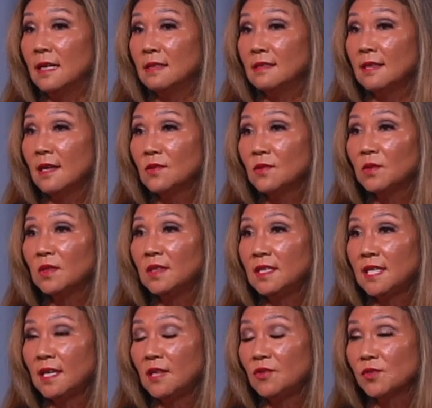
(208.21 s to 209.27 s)
that sounds
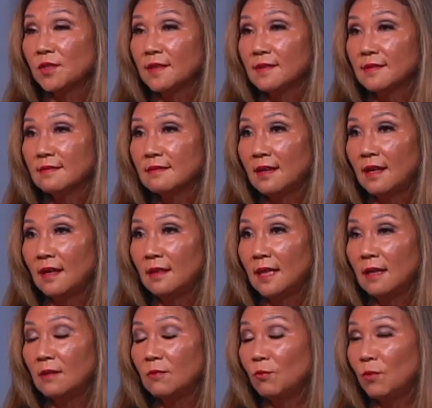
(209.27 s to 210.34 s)
really dangerous. And
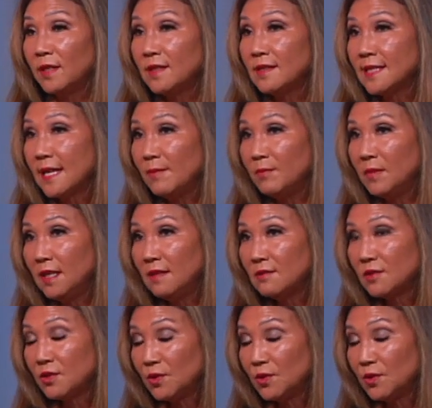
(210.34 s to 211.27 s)
then what does that mean